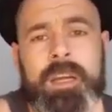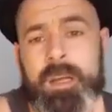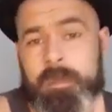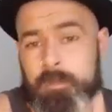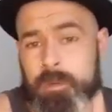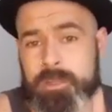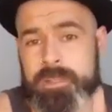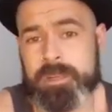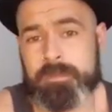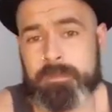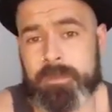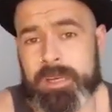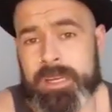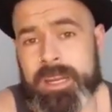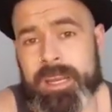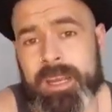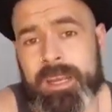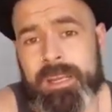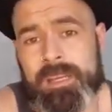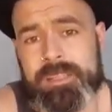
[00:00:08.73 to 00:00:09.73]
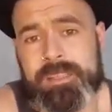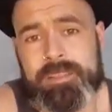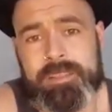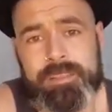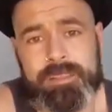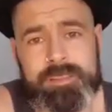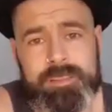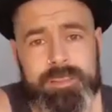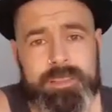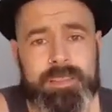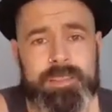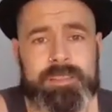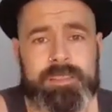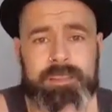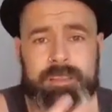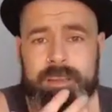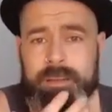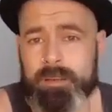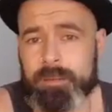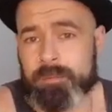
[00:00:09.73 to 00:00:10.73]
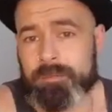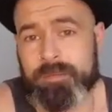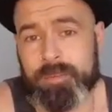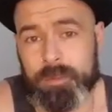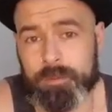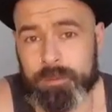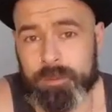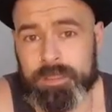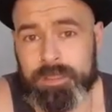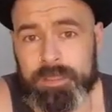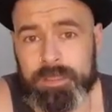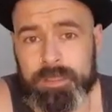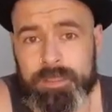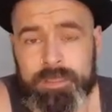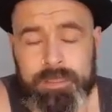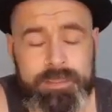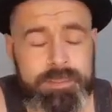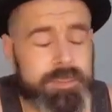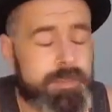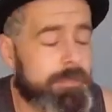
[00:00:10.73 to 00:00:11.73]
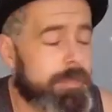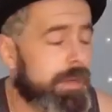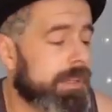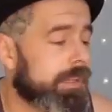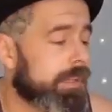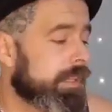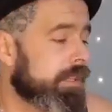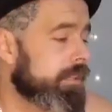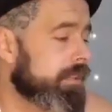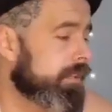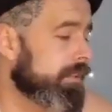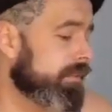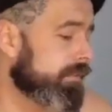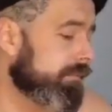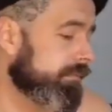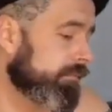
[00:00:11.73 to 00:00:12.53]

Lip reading: I'm watching Money Heist, you see, so now I'm fluent in Spanish.